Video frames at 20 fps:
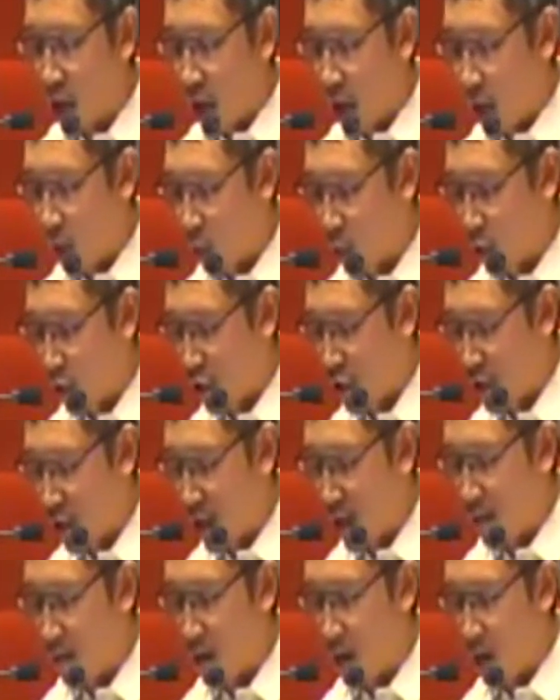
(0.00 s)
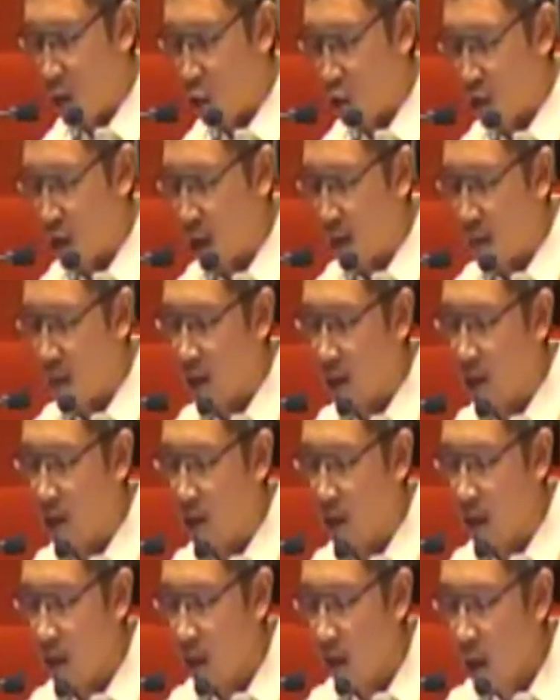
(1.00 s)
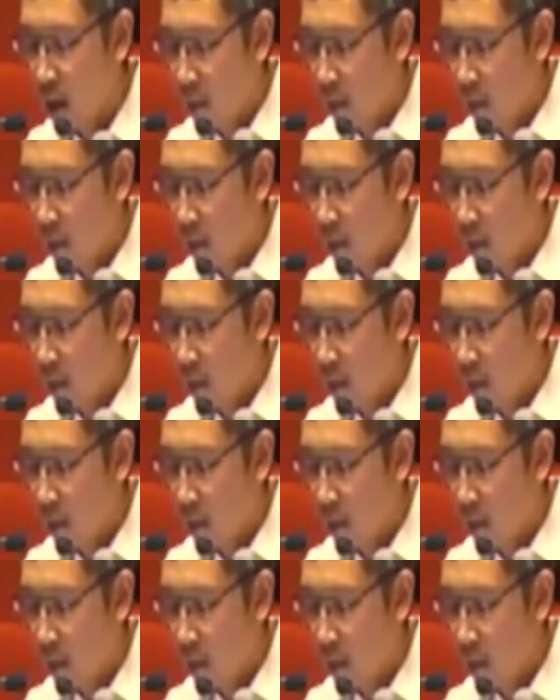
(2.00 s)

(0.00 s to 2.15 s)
and were received in Osamis City